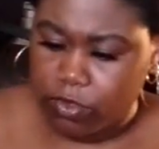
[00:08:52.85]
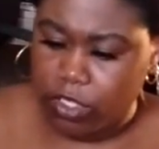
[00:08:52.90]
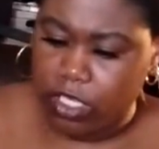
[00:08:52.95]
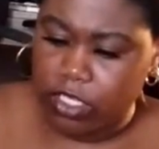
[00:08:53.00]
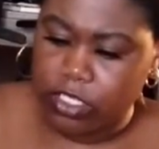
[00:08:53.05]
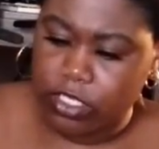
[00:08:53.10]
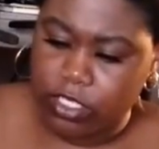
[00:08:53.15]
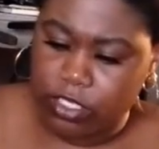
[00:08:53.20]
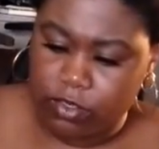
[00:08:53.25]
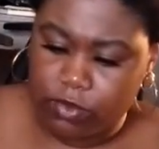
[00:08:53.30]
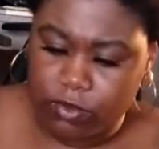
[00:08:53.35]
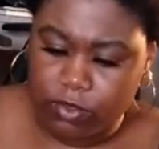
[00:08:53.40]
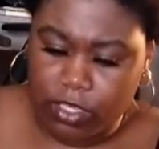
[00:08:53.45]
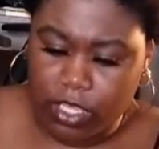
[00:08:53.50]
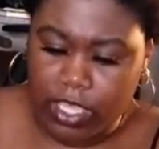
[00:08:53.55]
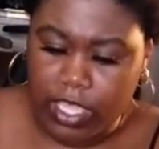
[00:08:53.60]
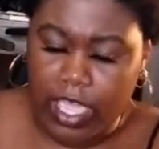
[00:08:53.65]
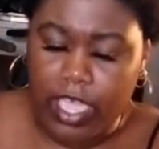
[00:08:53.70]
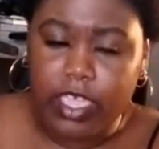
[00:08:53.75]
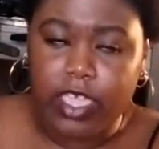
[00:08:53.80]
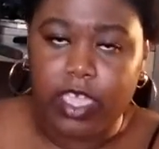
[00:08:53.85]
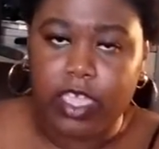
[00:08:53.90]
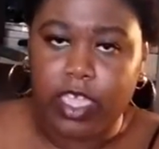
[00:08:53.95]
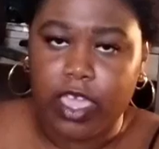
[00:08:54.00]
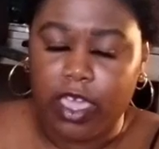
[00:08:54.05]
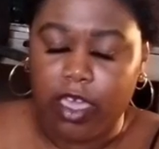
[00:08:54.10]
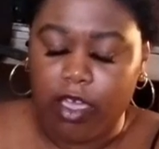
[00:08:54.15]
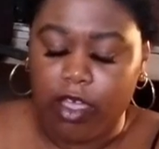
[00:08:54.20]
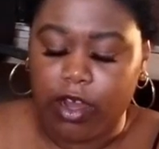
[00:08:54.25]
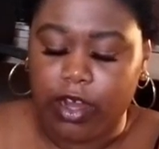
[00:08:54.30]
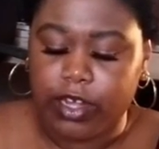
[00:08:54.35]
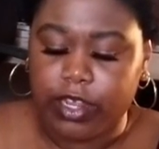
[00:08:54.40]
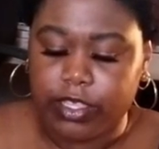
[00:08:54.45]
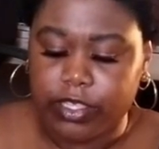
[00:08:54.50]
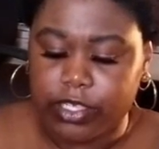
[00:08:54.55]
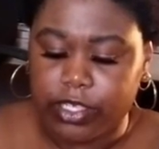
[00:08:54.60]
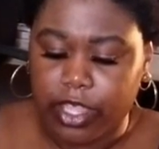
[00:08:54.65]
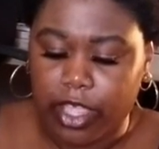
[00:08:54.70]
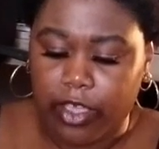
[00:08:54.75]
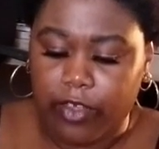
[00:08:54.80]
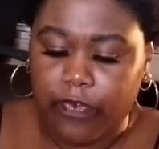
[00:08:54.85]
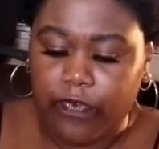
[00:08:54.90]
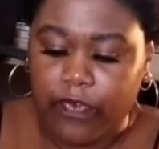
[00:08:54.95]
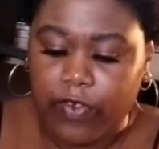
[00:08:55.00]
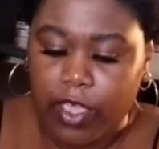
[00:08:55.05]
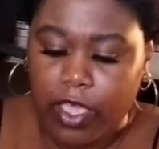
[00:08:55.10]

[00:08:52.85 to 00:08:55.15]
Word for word: like it, it can get hard and stuff.